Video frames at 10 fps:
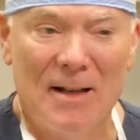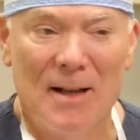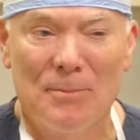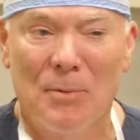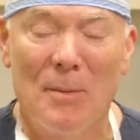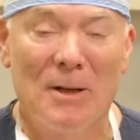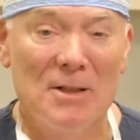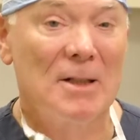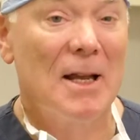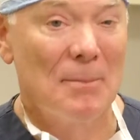And it probably
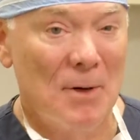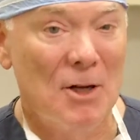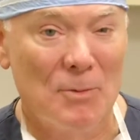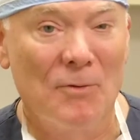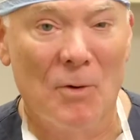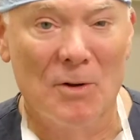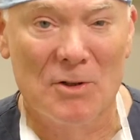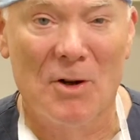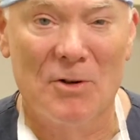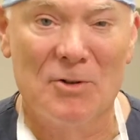doesn't take much before
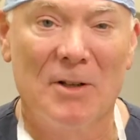it's larger